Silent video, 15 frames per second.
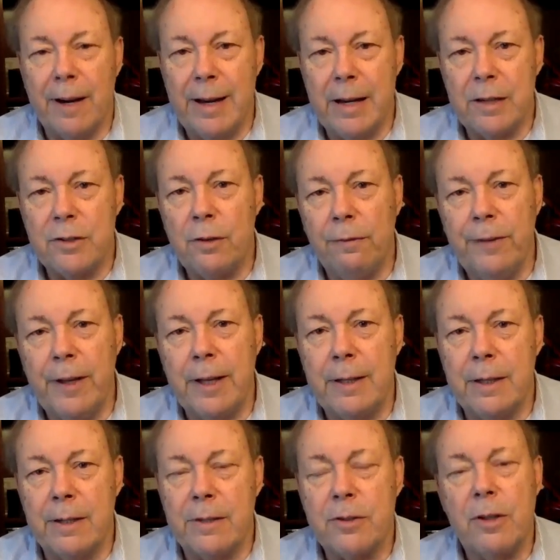financial
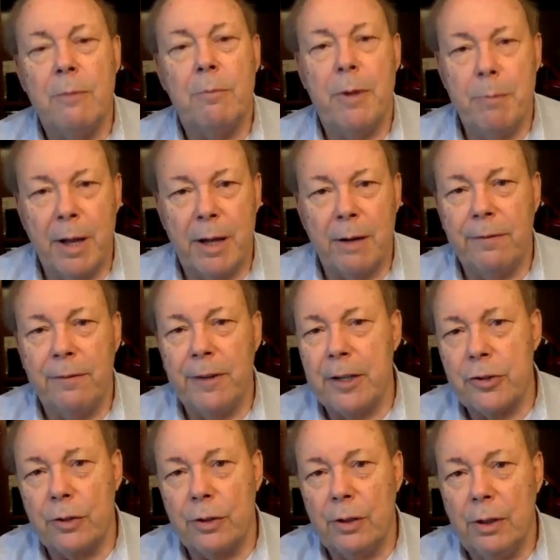fitness can be
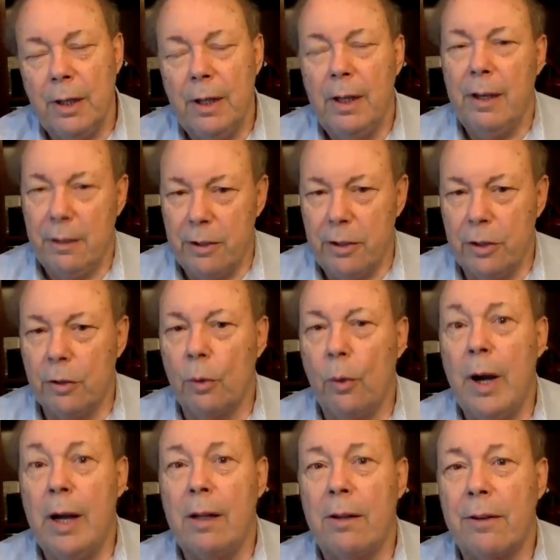beneficial to your
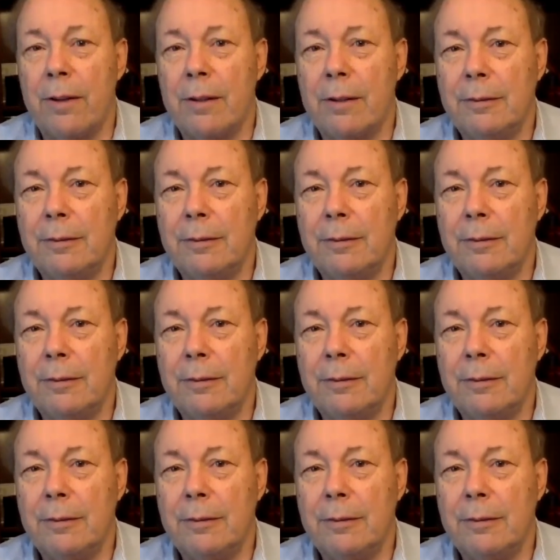wealth.